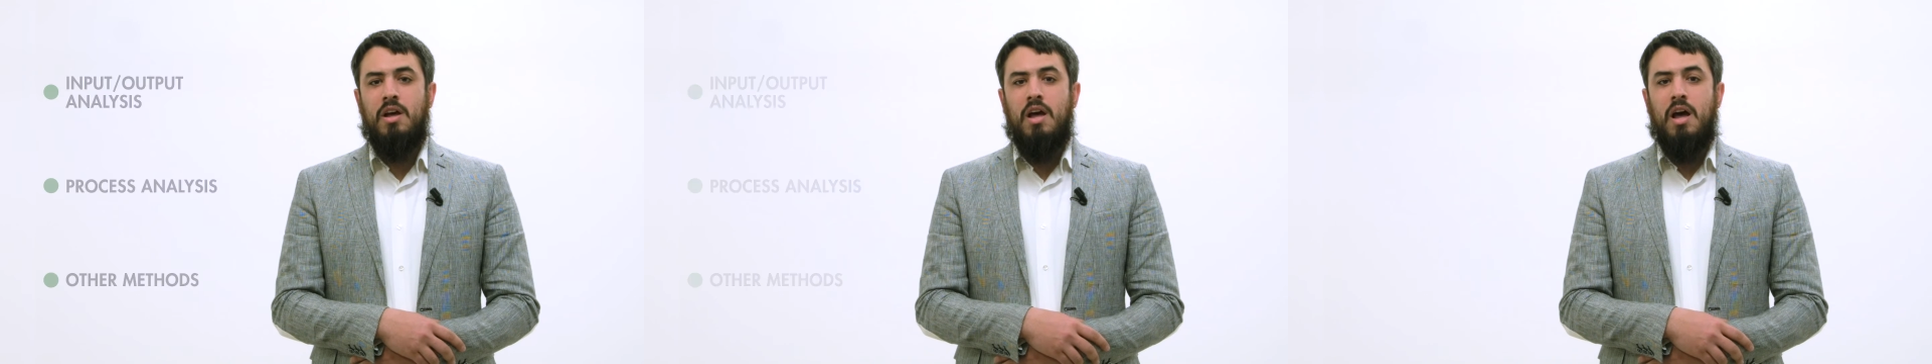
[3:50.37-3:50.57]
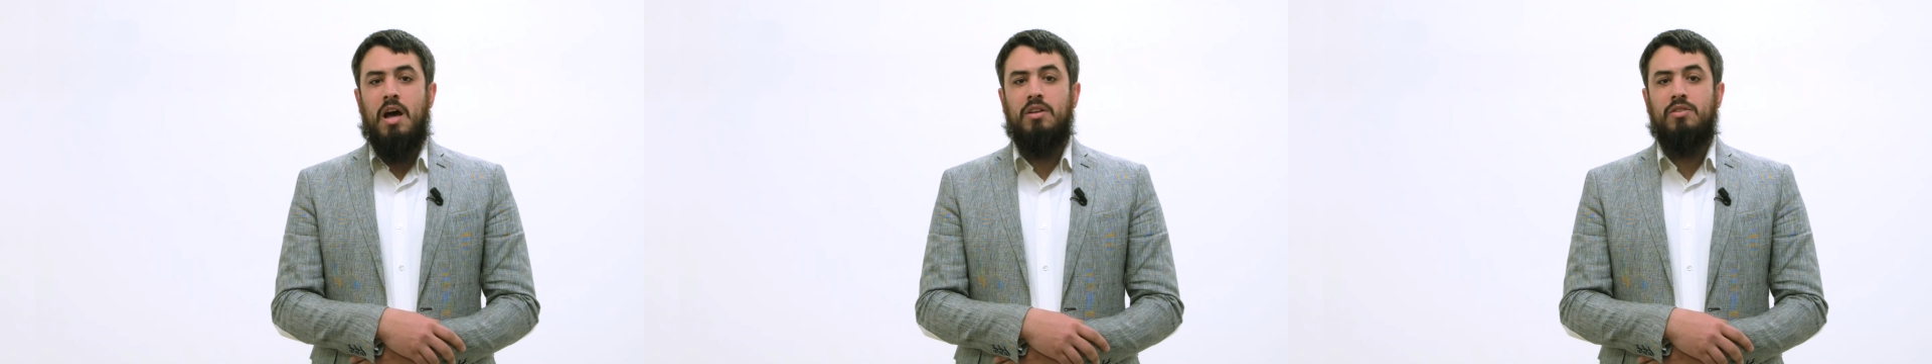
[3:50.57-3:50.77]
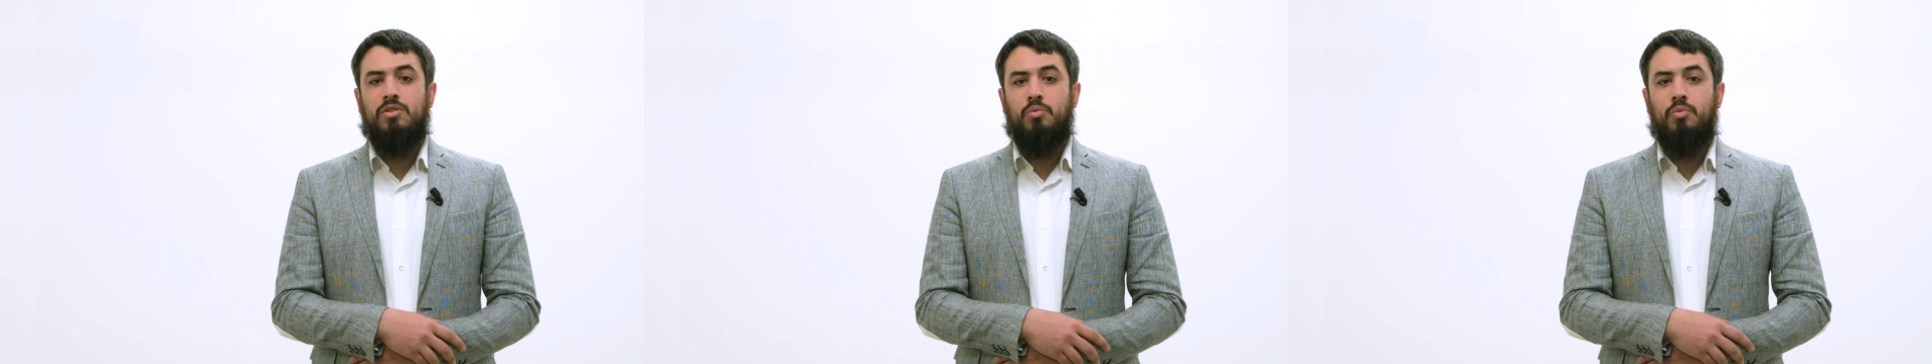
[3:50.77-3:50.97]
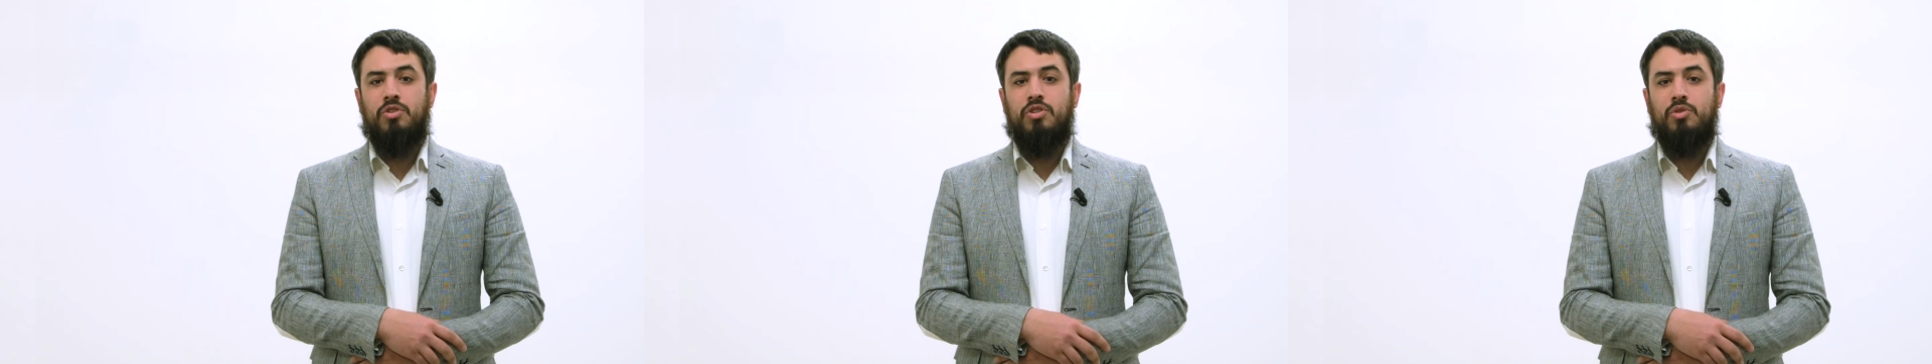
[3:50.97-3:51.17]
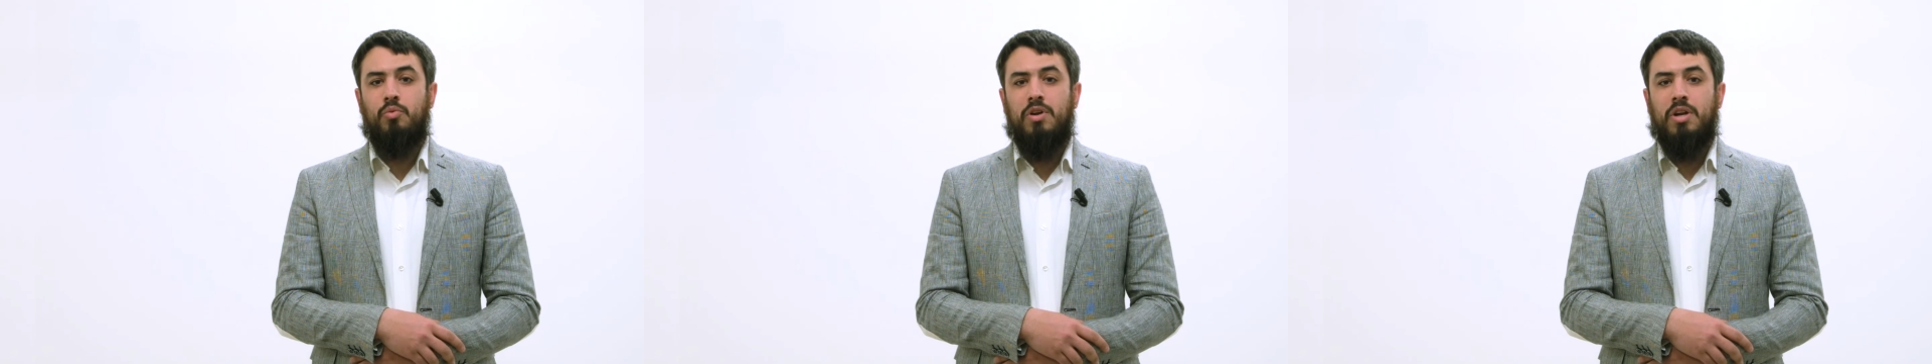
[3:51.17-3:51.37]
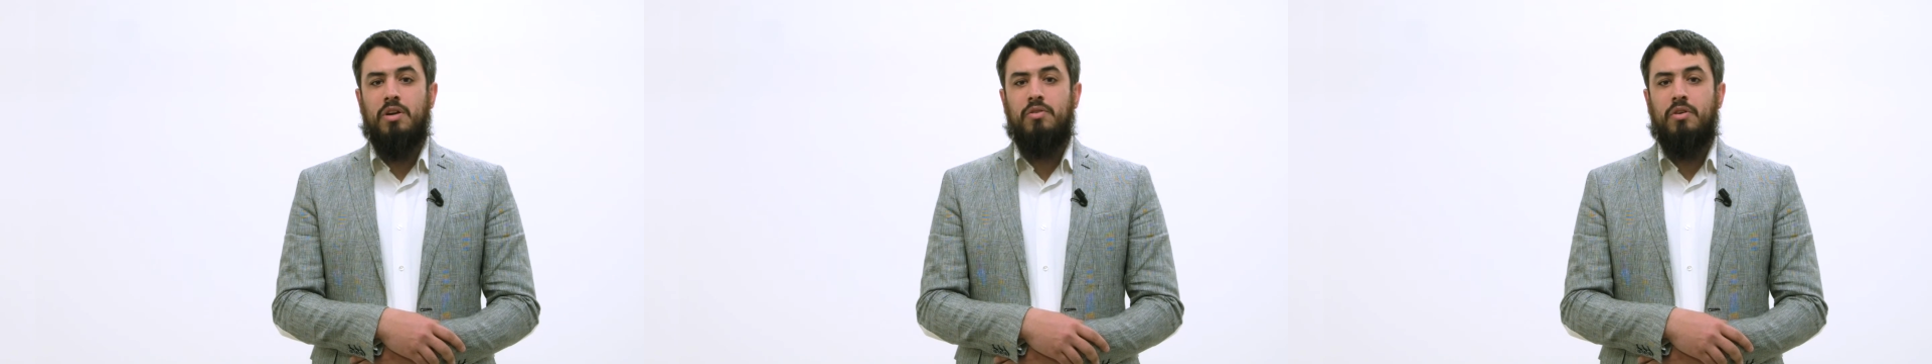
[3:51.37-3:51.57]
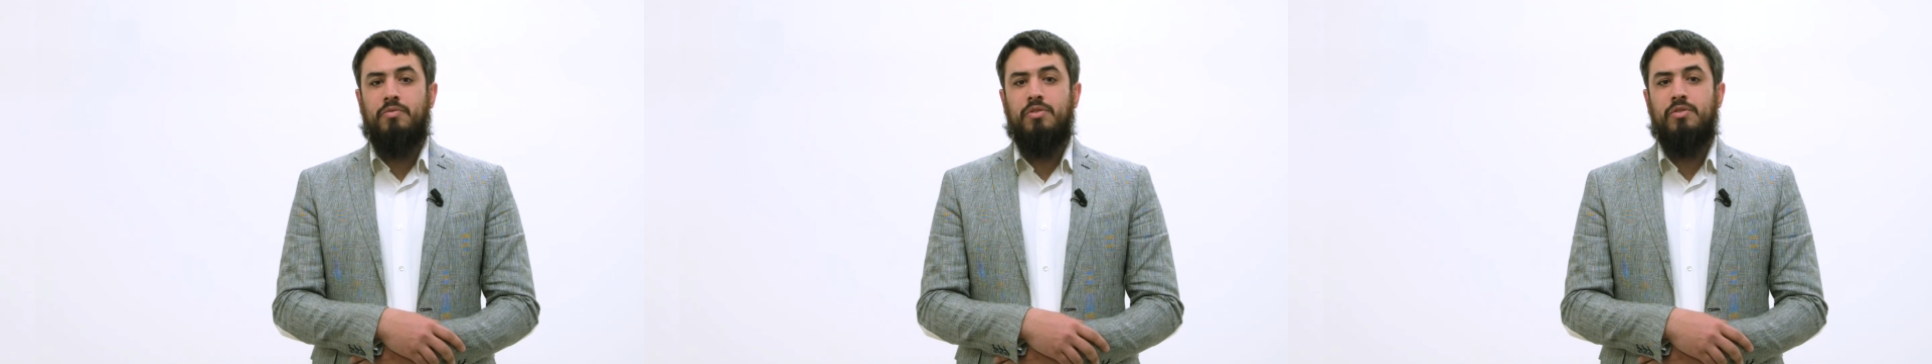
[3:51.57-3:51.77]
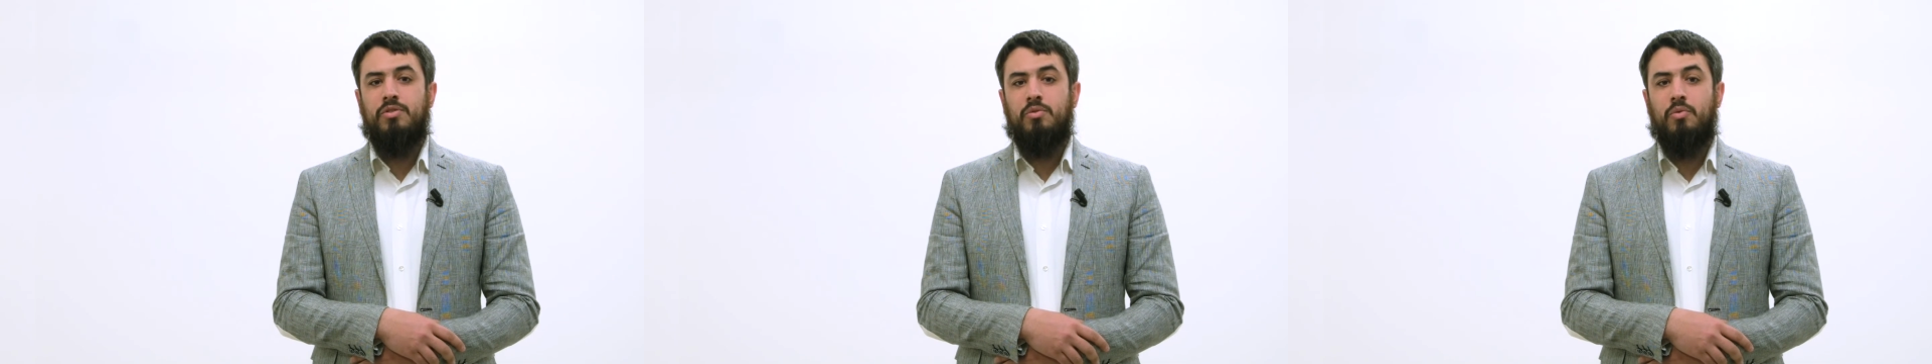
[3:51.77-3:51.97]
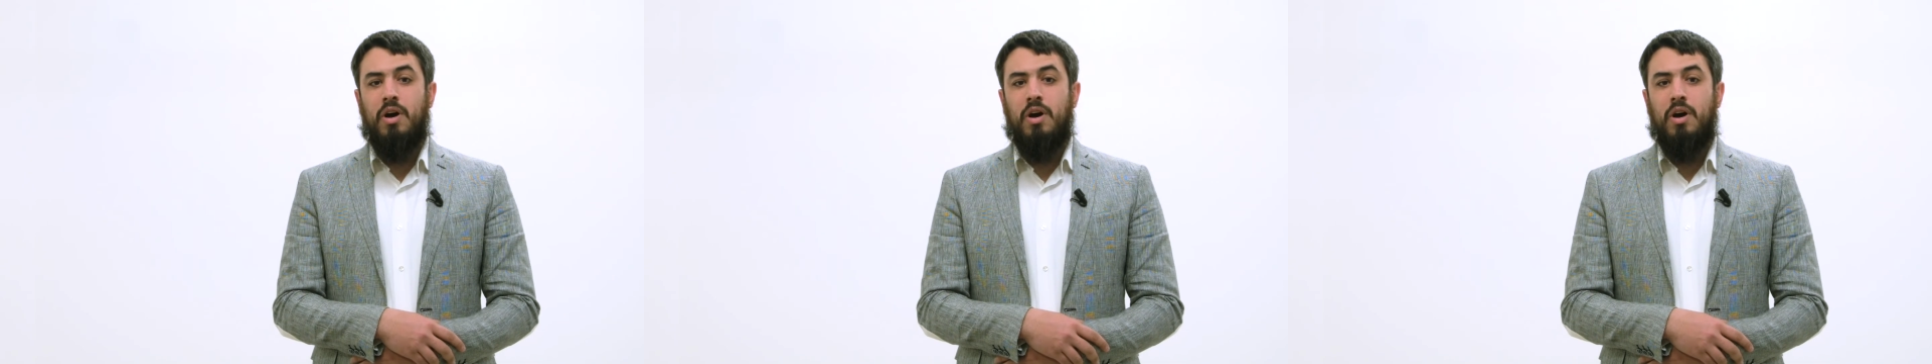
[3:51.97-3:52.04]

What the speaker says: and to which we can refer to